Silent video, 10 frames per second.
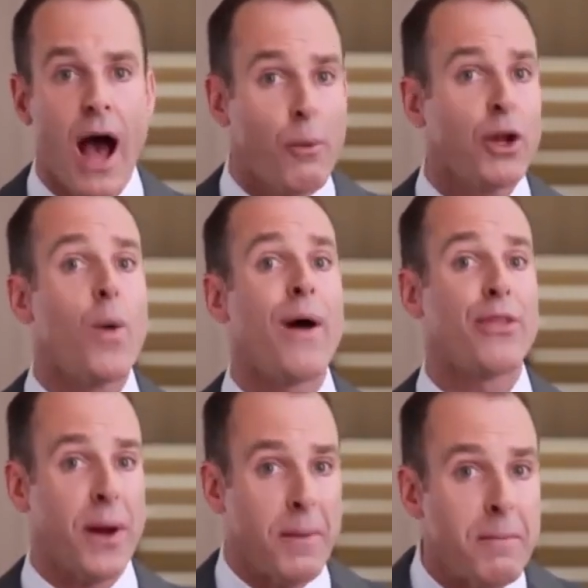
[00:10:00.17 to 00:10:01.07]
I want to go
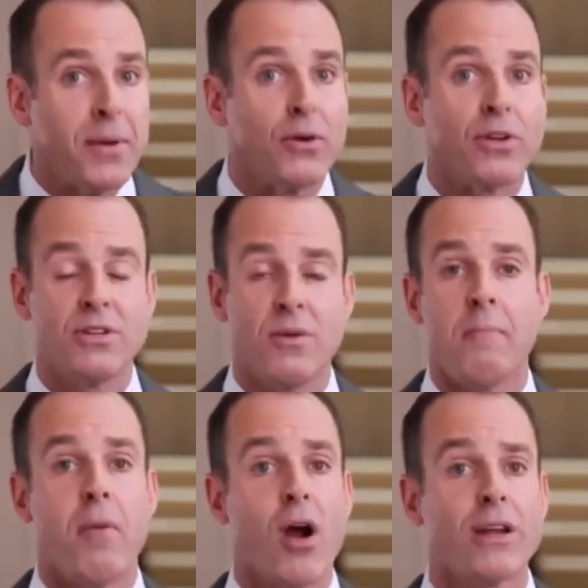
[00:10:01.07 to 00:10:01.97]
out there and build
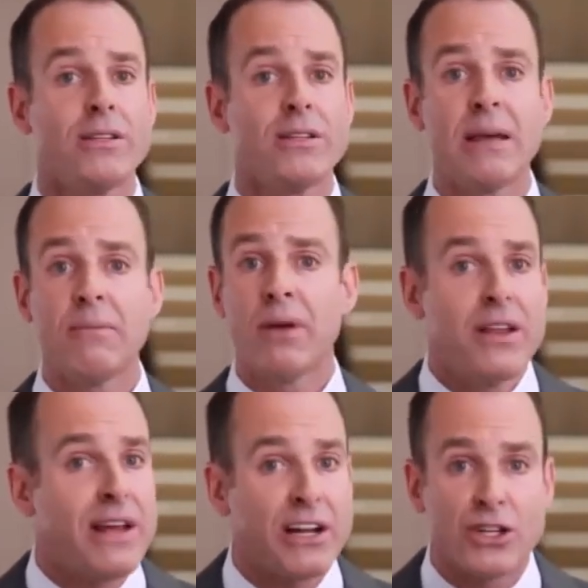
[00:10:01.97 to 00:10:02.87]
a marketing team,
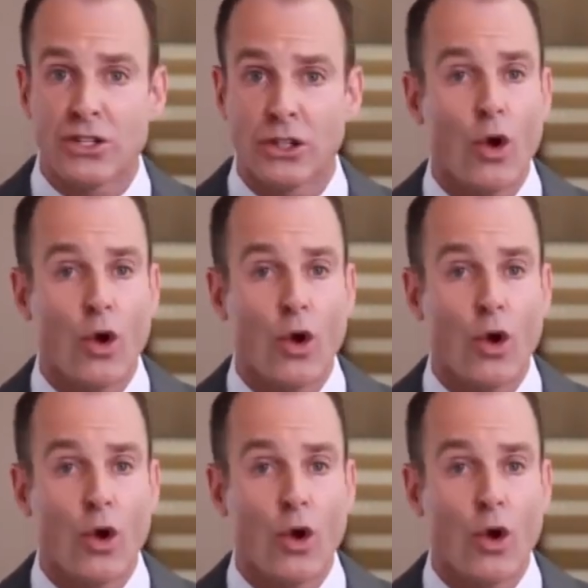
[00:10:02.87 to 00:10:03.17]
not just